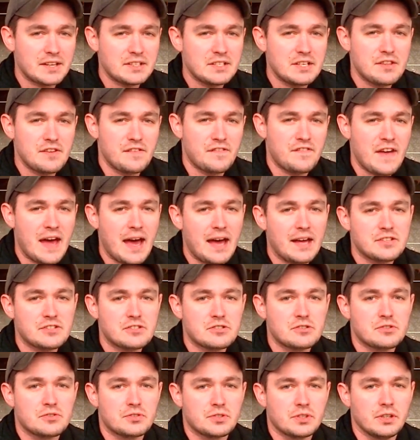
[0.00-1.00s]
to the
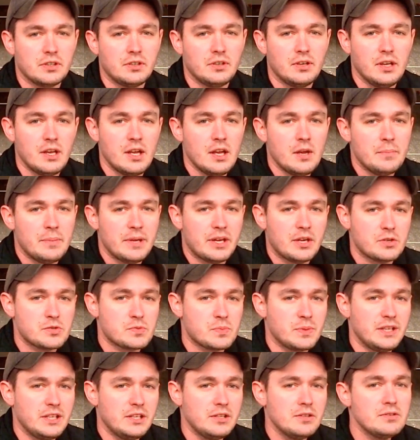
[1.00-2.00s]
fast drill. Because
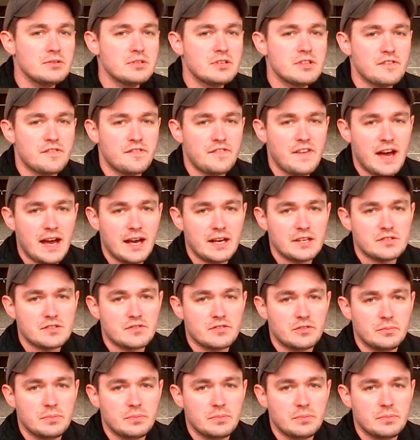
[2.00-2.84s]
we used the FAST from